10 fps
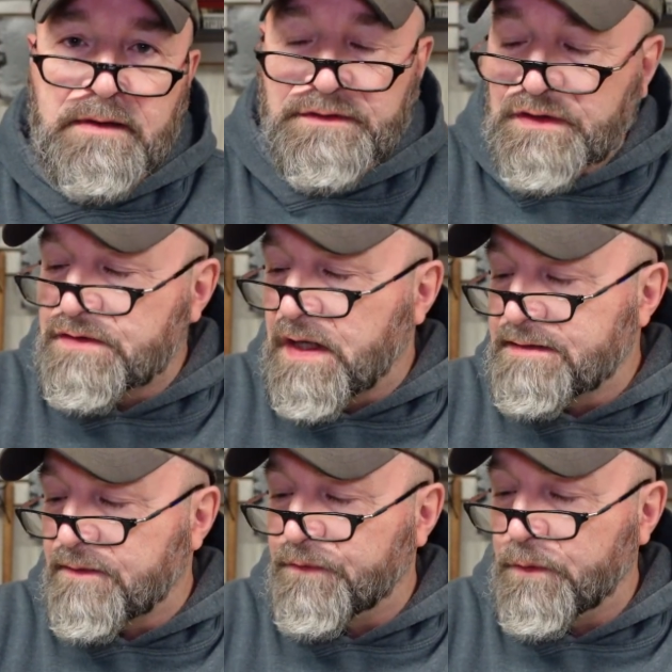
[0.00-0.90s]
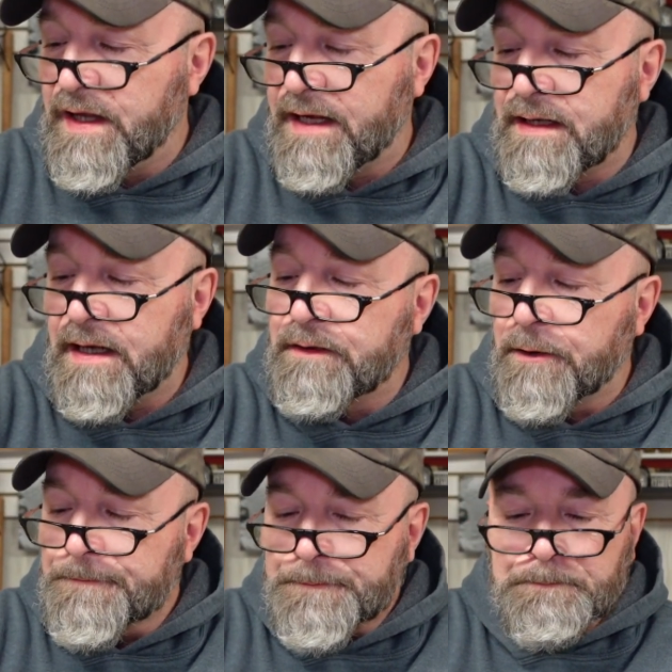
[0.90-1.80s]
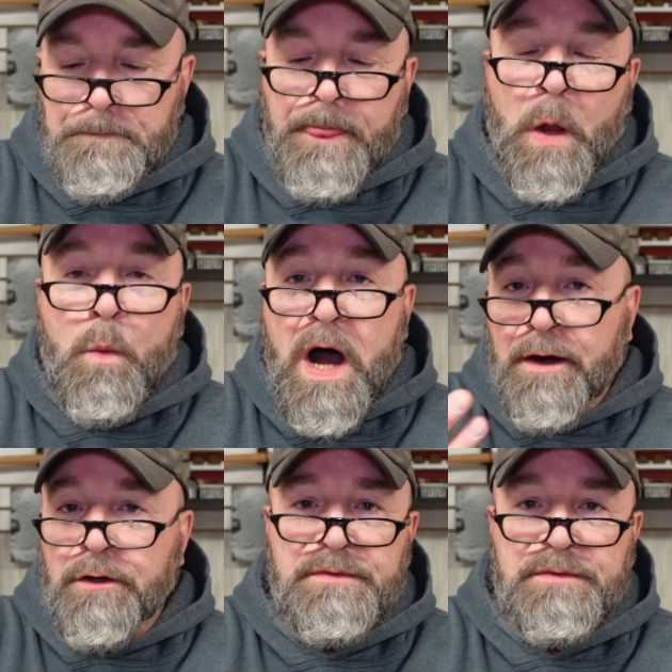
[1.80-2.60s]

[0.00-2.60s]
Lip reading: there's just tons of food that can get in there. Water,